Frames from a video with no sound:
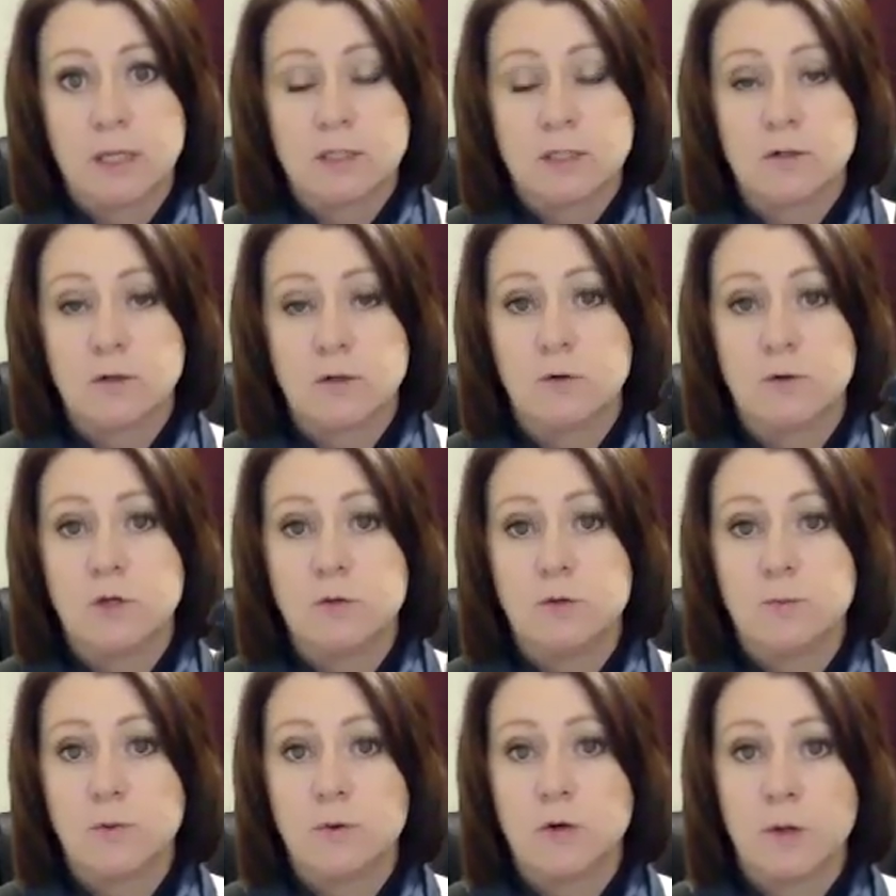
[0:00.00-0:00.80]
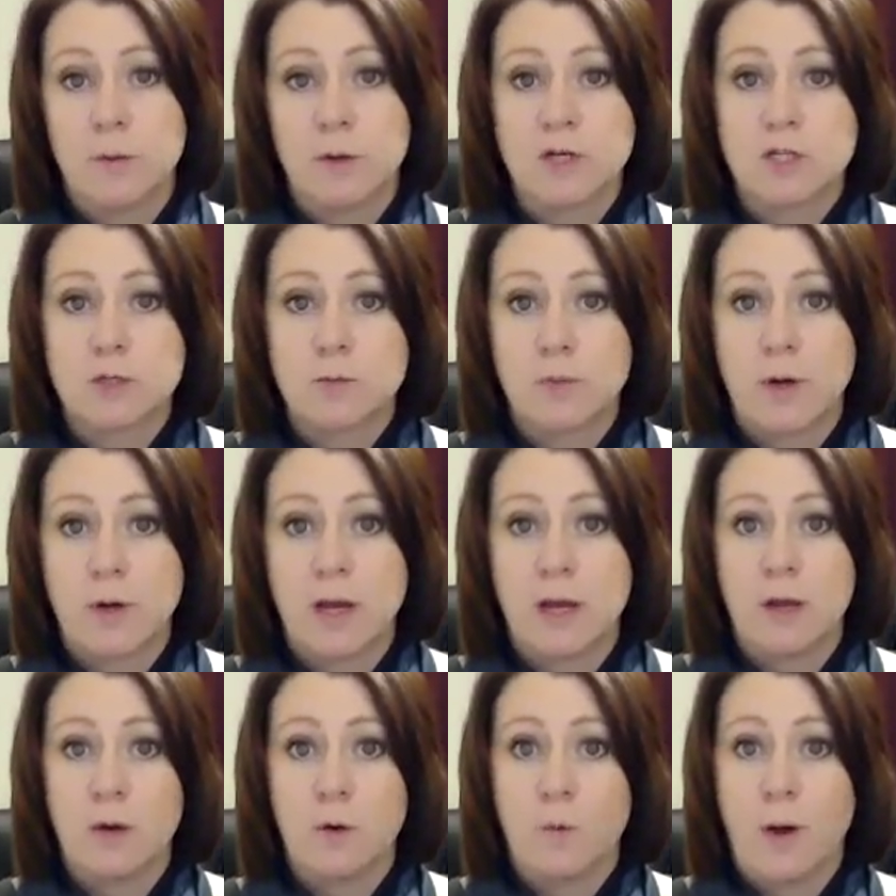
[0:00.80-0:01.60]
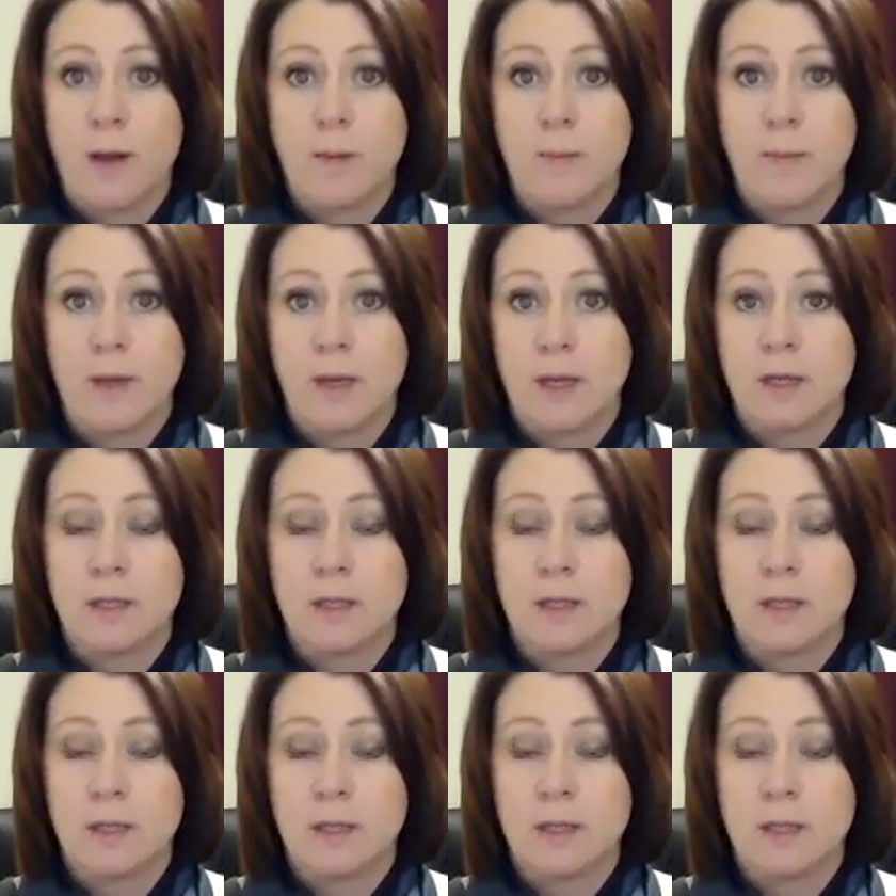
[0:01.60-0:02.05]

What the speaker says: So you pretty much spray it and wipe it,